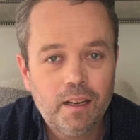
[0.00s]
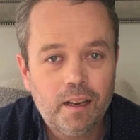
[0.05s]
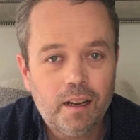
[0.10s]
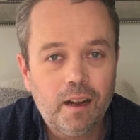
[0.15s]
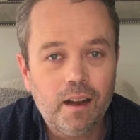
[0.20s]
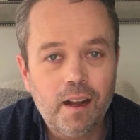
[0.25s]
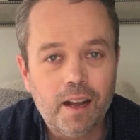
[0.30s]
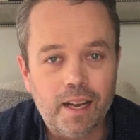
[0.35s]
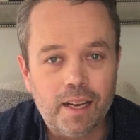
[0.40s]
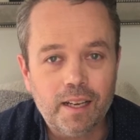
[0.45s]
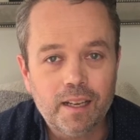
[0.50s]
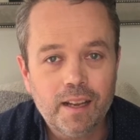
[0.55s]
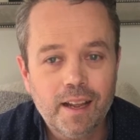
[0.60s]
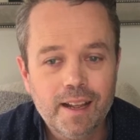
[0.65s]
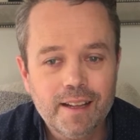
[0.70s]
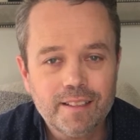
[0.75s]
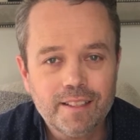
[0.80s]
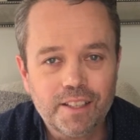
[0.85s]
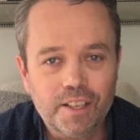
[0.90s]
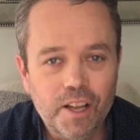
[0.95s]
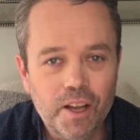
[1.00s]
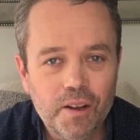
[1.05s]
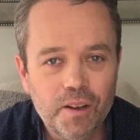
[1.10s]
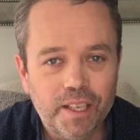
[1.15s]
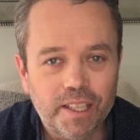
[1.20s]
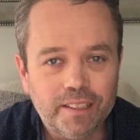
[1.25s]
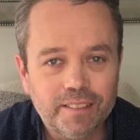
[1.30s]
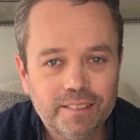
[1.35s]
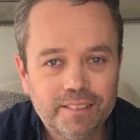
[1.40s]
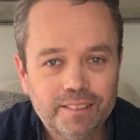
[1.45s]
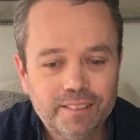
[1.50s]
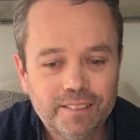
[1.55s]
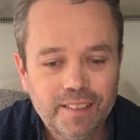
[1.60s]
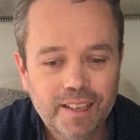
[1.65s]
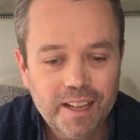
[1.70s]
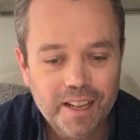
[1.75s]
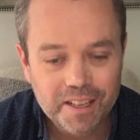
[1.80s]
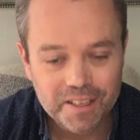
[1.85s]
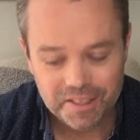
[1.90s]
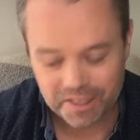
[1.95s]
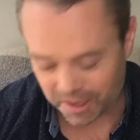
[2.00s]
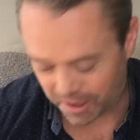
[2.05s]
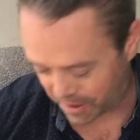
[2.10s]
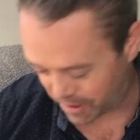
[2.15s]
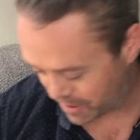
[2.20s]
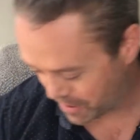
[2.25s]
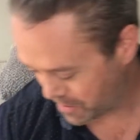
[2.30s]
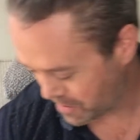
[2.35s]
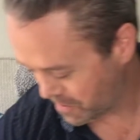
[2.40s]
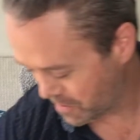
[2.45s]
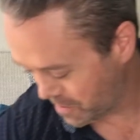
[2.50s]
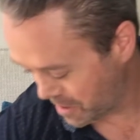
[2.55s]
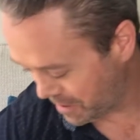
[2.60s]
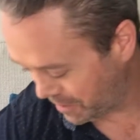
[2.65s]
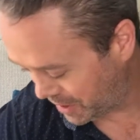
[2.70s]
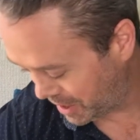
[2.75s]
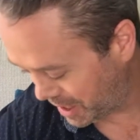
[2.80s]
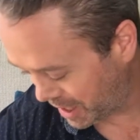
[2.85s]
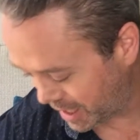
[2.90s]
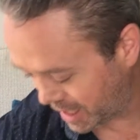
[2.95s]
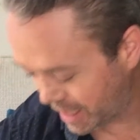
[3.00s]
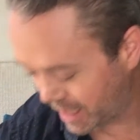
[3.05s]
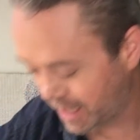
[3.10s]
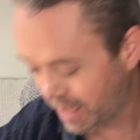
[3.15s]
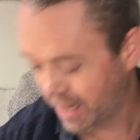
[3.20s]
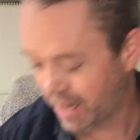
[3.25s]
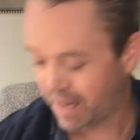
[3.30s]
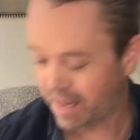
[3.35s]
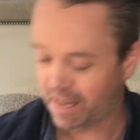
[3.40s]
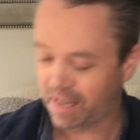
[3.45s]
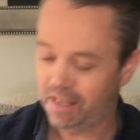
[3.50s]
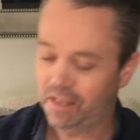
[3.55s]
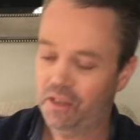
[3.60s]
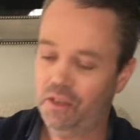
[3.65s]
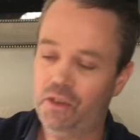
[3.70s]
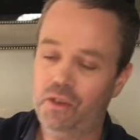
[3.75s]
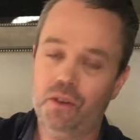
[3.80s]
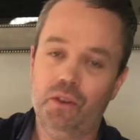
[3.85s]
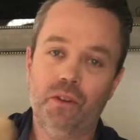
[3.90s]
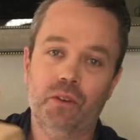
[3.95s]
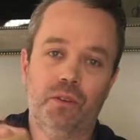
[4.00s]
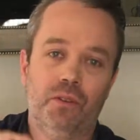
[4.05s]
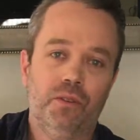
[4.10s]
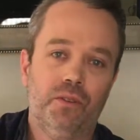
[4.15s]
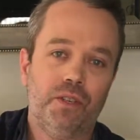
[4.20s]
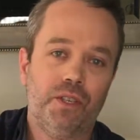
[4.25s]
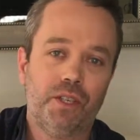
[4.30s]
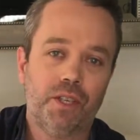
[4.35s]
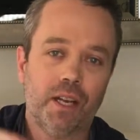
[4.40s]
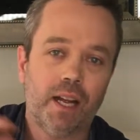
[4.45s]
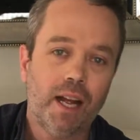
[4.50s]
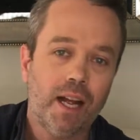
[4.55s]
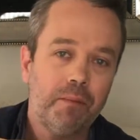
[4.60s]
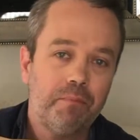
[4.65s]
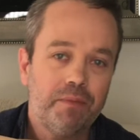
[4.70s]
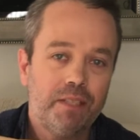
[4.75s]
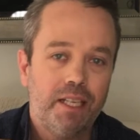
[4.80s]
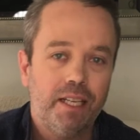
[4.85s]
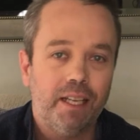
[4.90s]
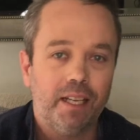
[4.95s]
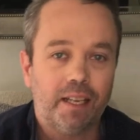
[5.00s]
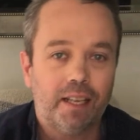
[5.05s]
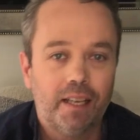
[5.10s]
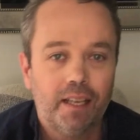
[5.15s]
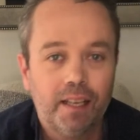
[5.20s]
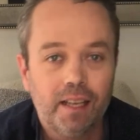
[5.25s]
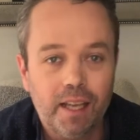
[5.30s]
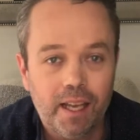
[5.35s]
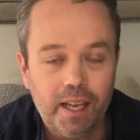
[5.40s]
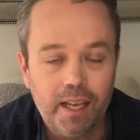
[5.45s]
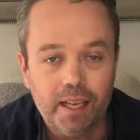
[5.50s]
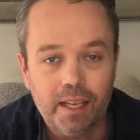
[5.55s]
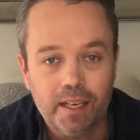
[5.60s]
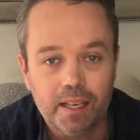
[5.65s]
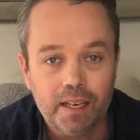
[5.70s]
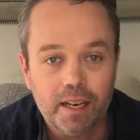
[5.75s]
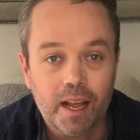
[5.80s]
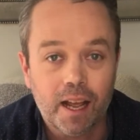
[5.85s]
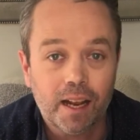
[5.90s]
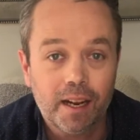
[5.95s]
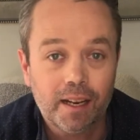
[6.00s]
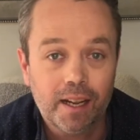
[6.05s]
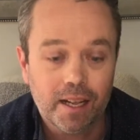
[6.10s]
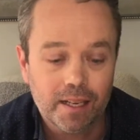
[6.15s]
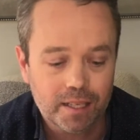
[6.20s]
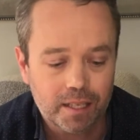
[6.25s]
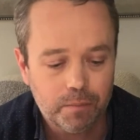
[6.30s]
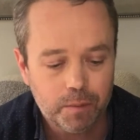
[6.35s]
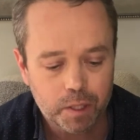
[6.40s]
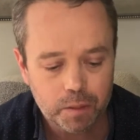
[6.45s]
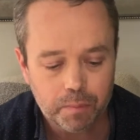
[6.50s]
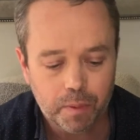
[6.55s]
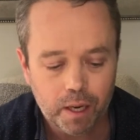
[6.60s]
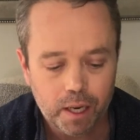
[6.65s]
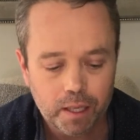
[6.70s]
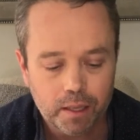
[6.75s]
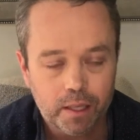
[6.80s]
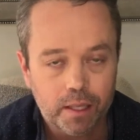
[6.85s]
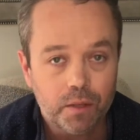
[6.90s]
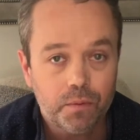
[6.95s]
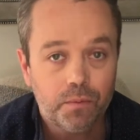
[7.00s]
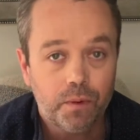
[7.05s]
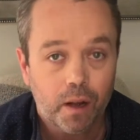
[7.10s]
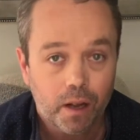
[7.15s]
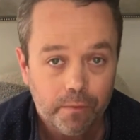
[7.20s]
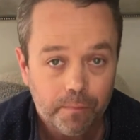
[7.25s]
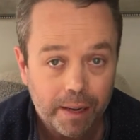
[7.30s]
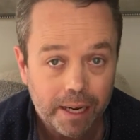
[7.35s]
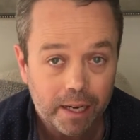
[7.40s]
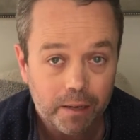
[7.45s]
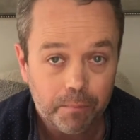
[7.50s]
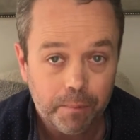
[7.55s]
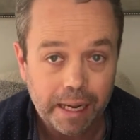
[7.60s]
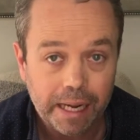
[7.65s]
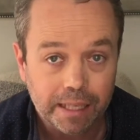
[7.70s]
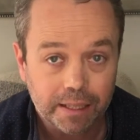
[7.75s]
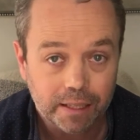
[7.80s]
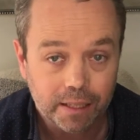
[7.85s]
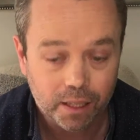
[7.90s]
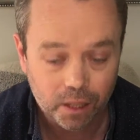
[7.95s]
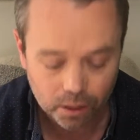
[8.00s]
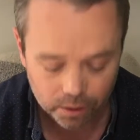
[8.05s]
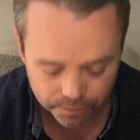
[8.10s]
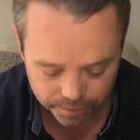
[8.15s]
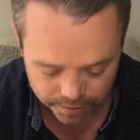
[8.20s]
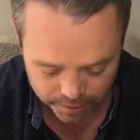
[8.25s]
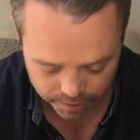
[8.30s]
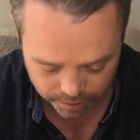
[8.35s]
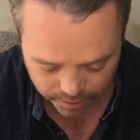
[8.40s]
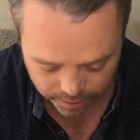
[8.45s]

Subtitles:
Hi, how's it going? So we've seen a huge uptick in customers buying these 5-pound bags of coffee.